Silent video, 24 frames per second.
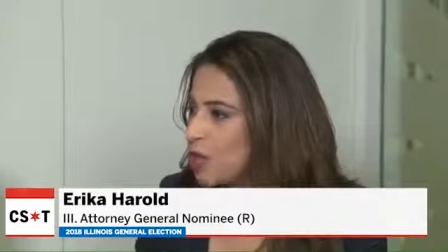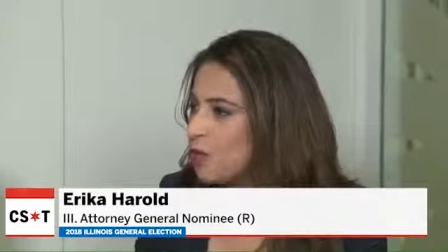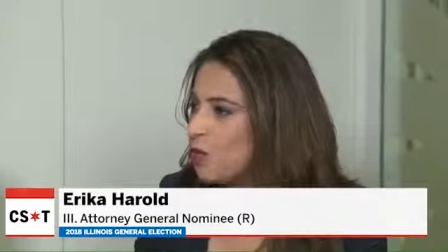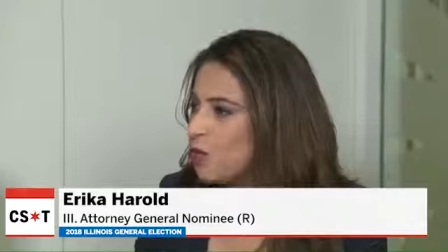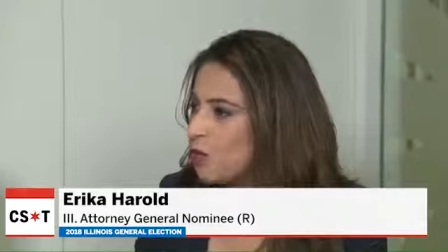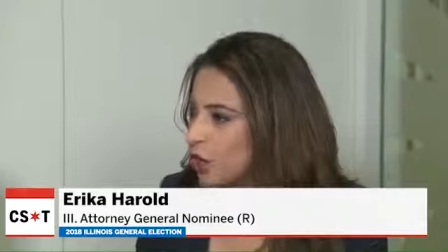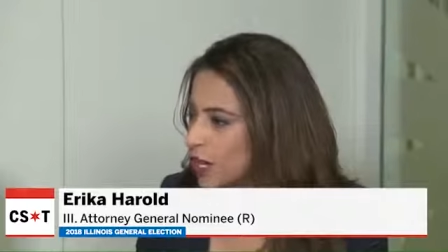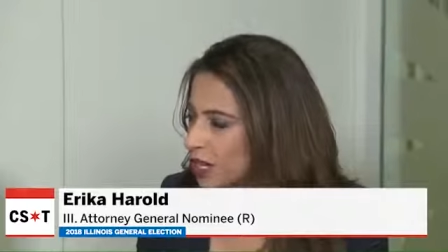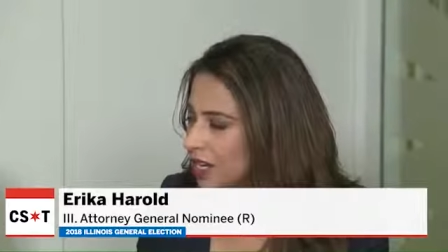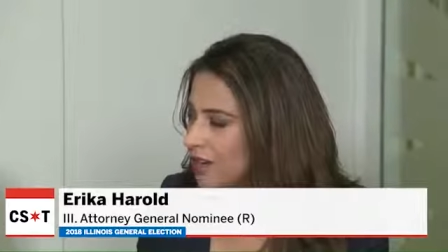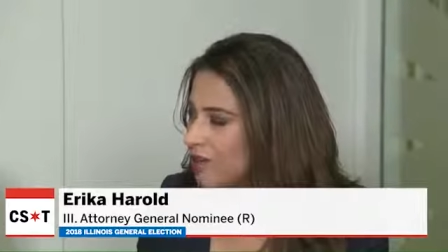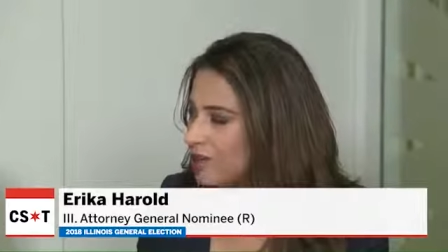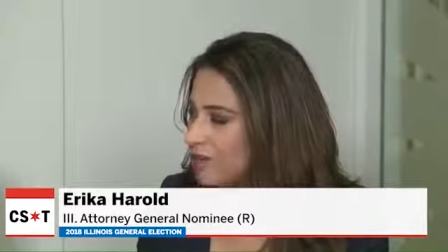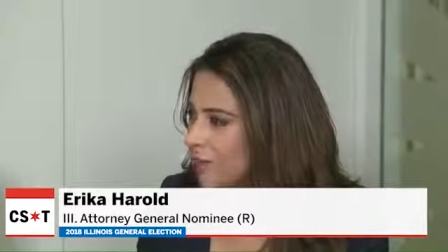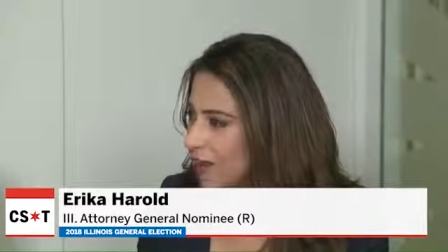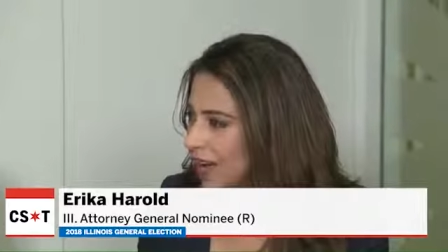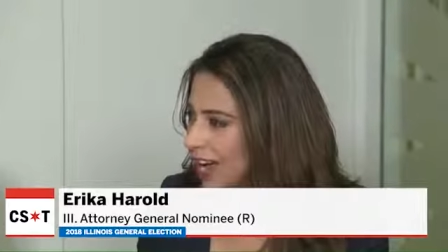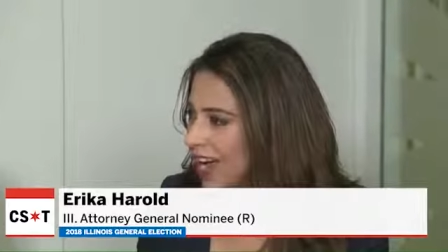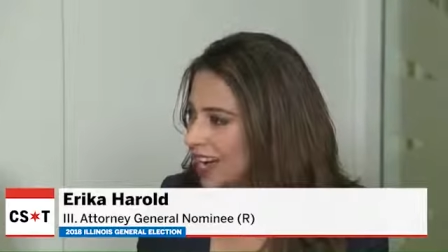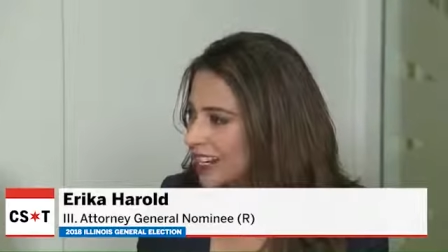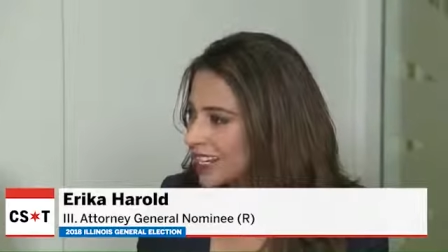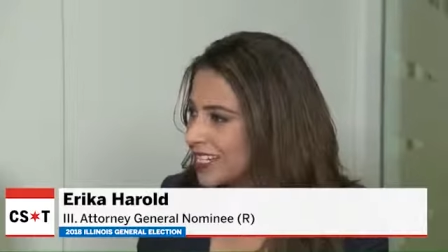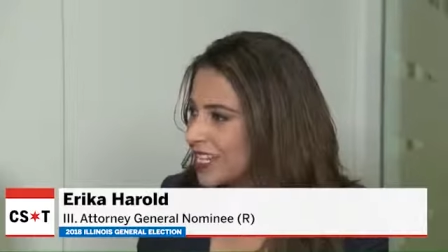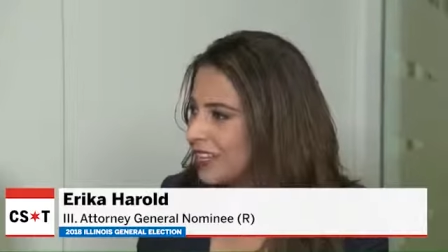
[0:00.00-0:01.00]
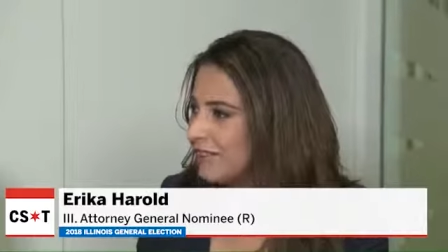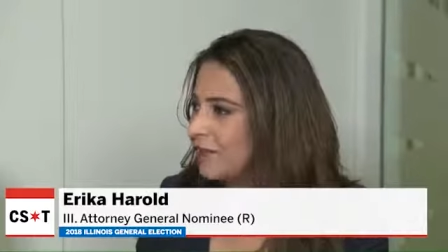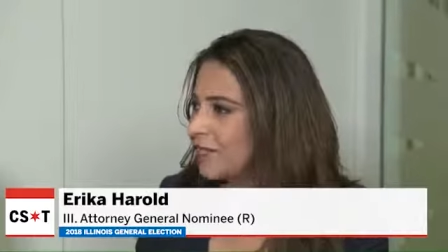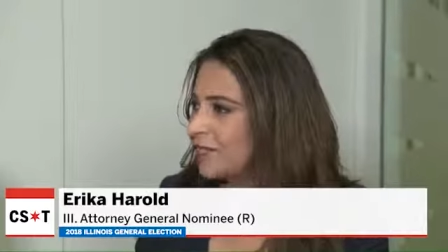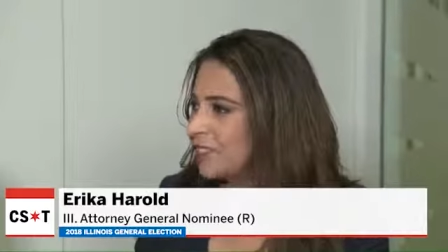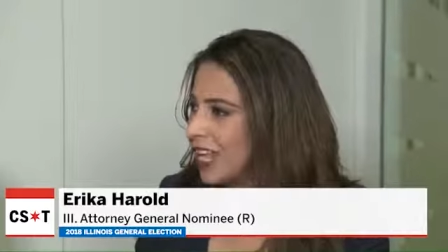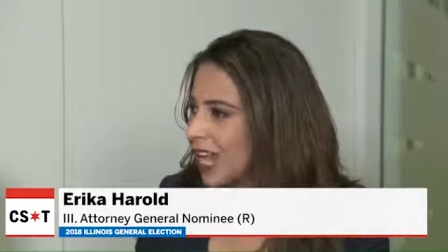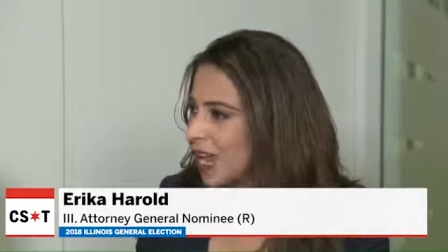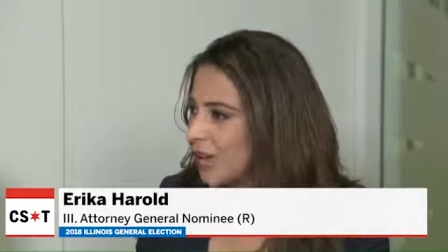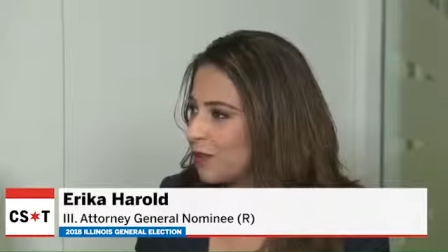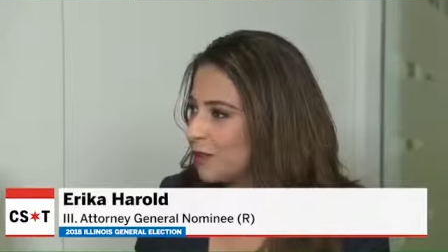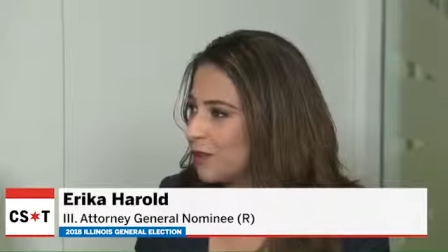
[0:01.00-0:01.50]
would in fact have
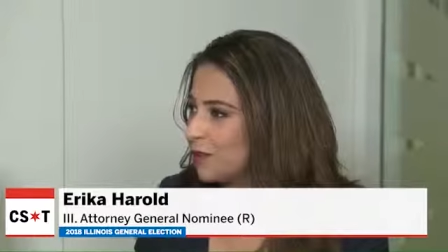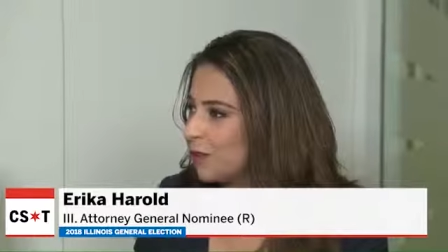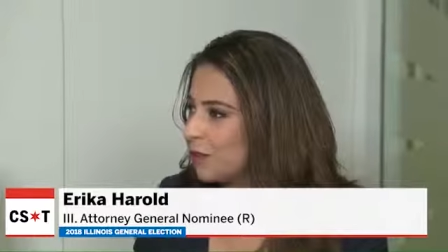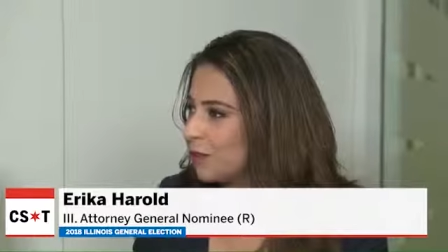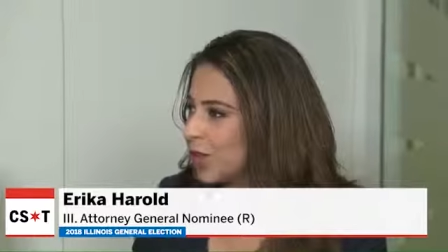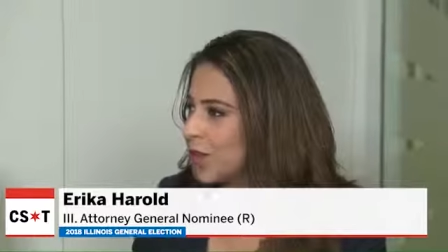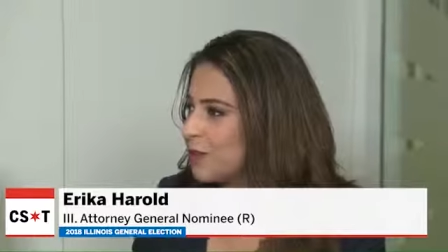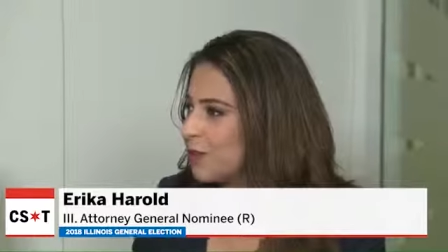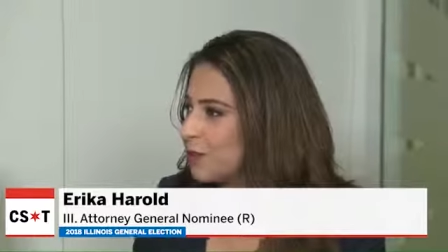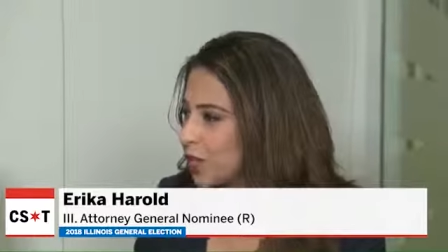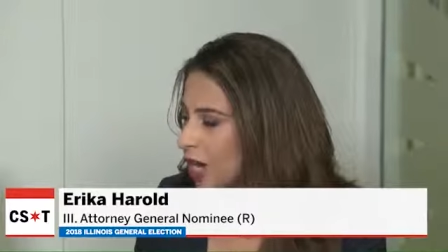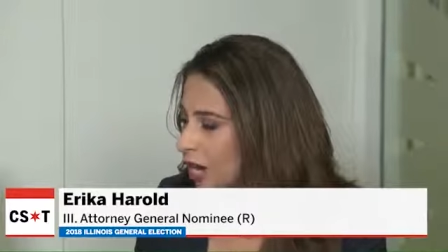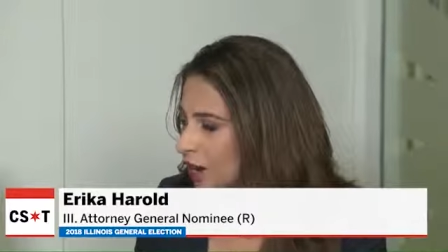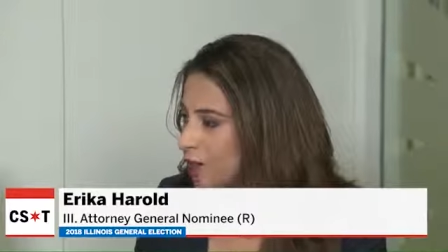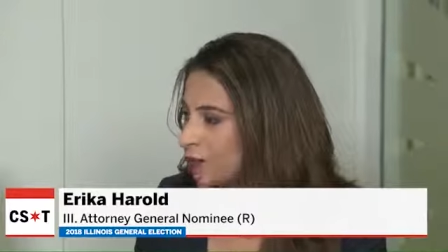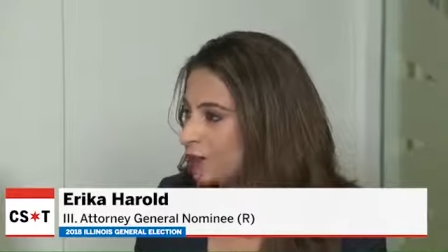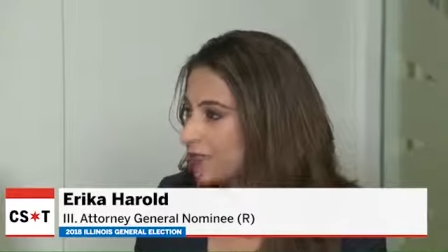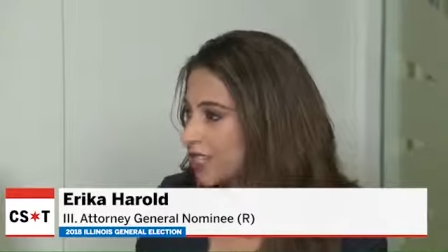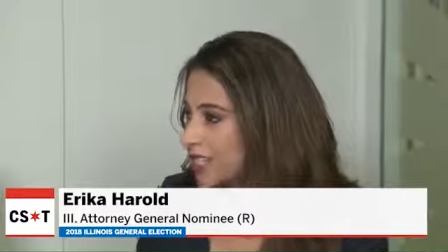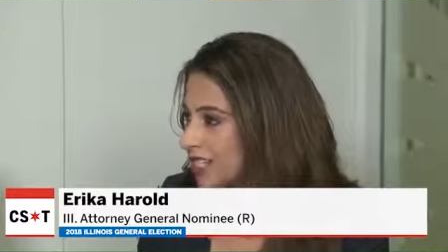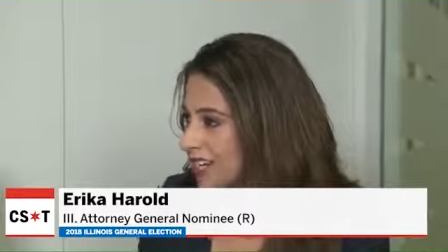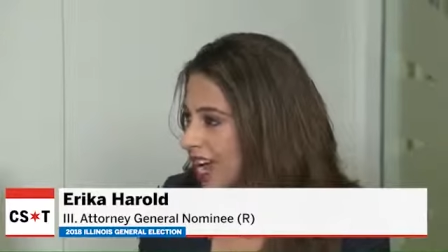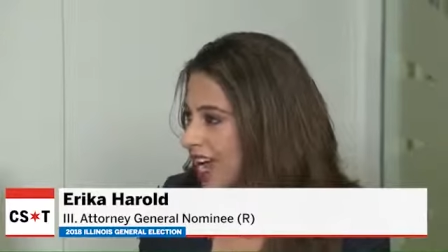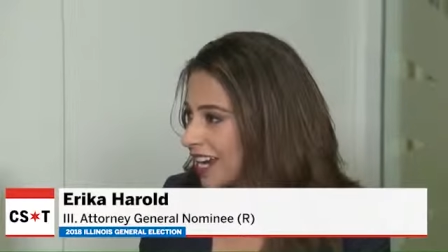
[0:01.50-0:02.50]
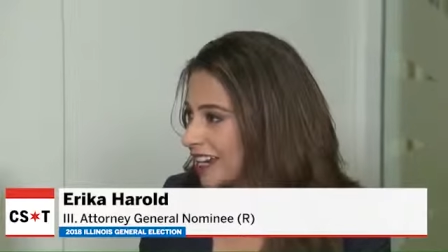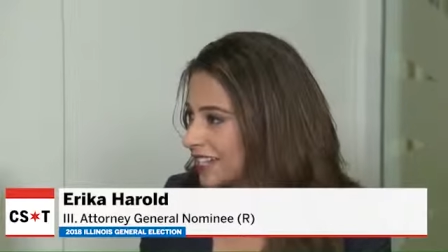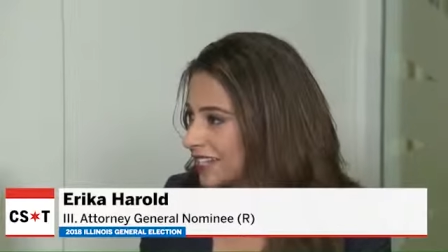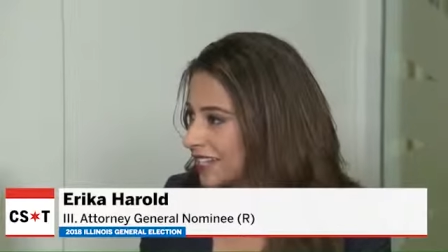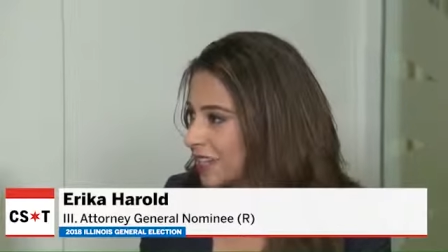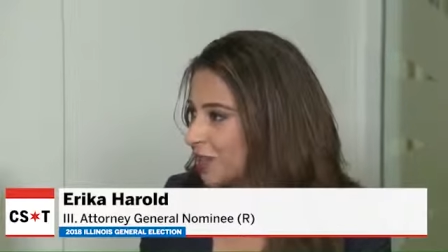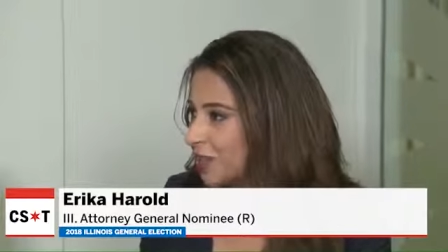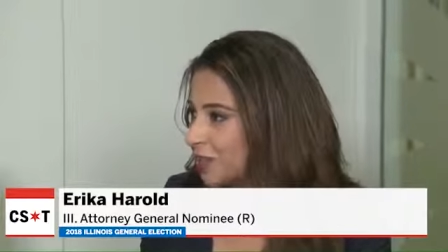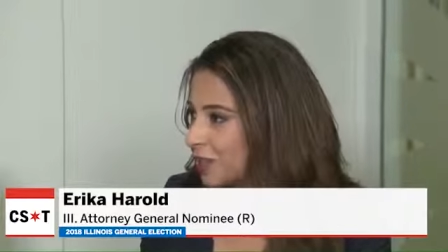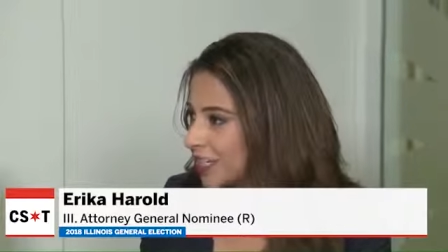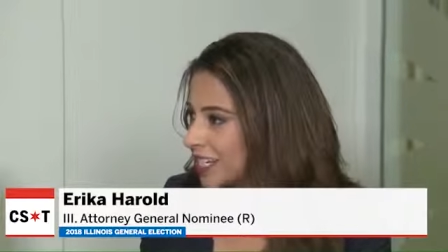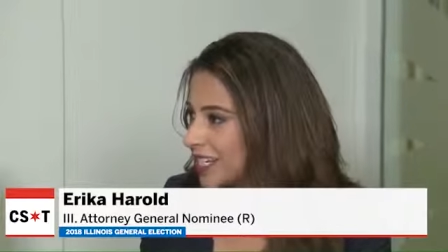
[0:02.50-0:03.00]
allowed for a property tax
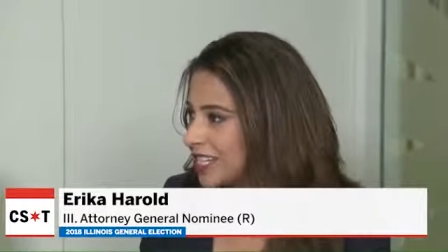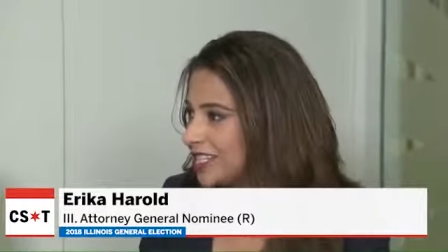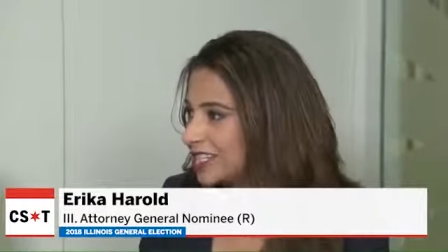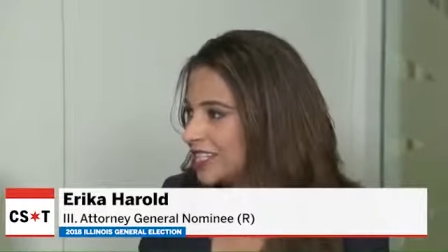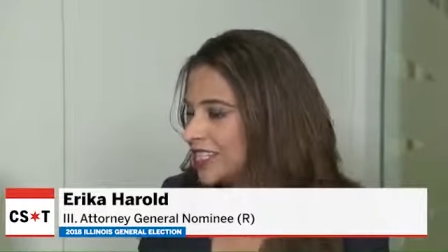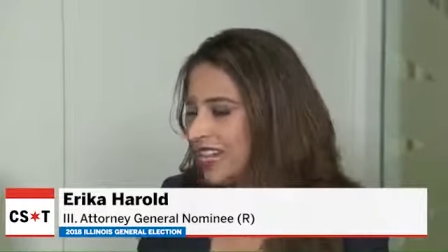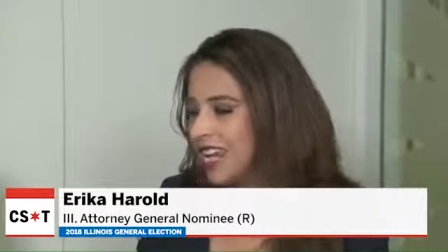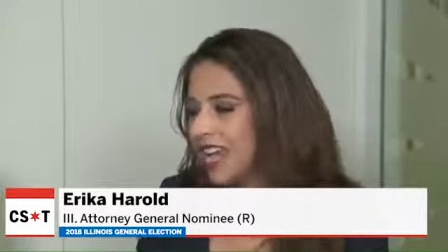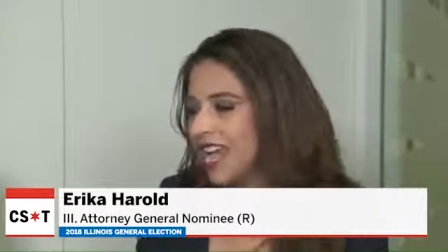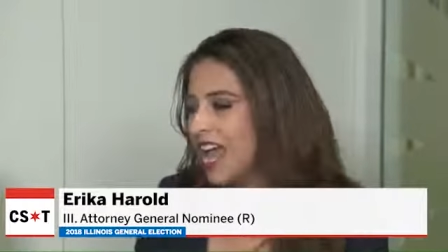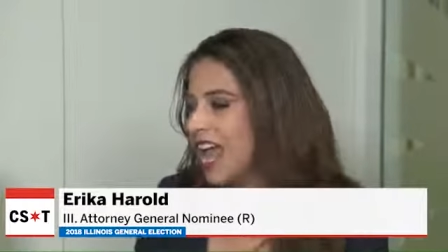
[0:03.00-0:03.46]
increase.